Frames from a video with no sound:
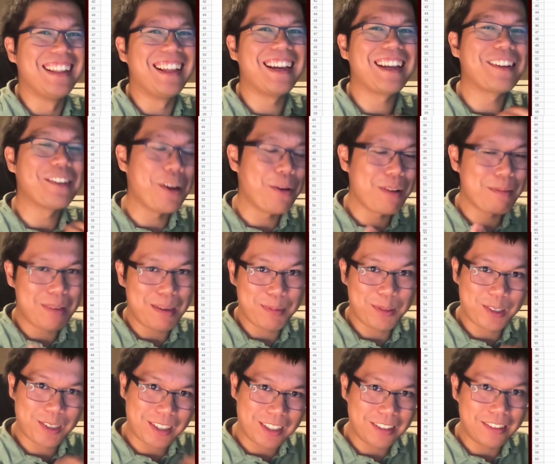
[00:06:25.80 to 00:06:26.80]
like knowing
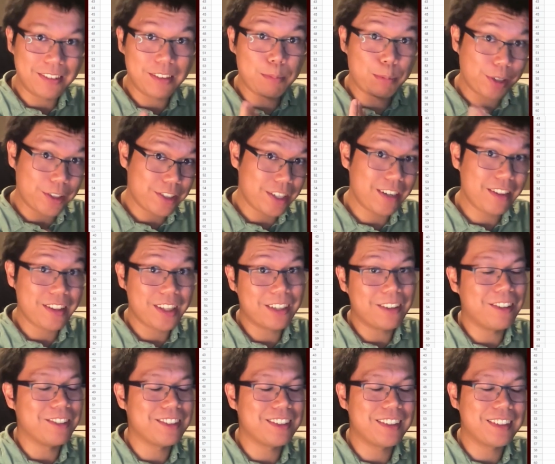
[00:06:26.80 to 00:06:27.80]
people are appreciating this
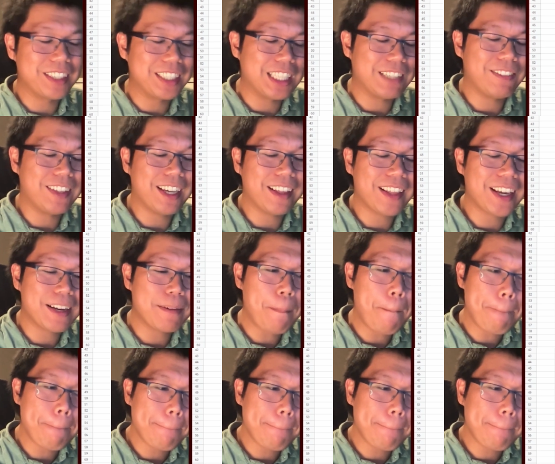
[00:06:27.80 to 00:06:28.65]
content and stuff like that.